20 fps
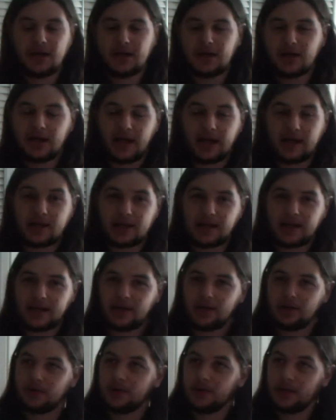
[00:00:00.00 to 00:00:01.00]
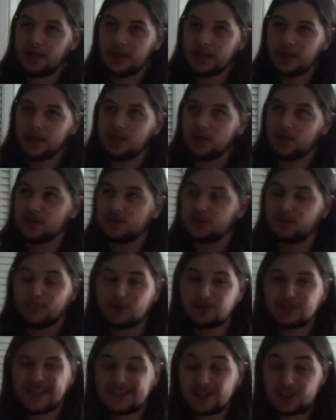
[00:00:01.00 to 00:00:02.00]
Anyhow, the most
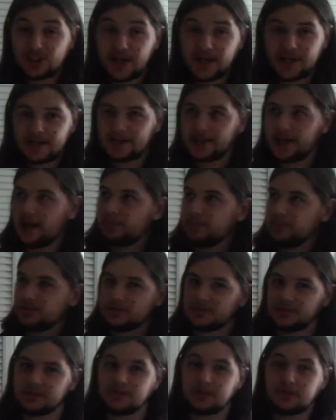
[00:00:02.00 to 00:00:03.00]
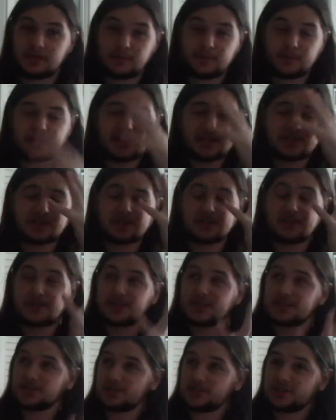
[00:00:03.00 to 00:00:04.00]
exciting thing happened, because
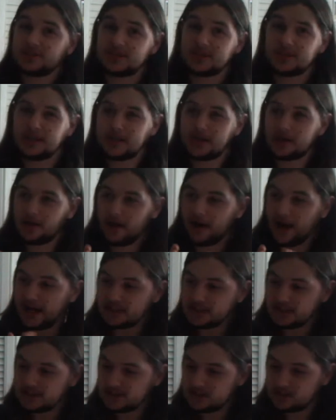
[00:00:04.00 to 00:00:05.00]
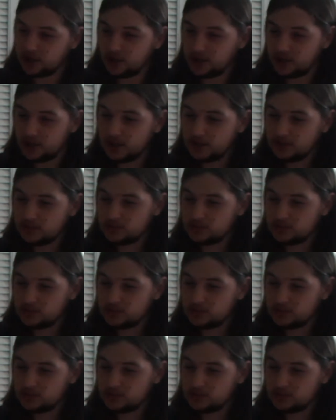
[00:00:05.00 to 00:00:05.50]
just as it's gone on,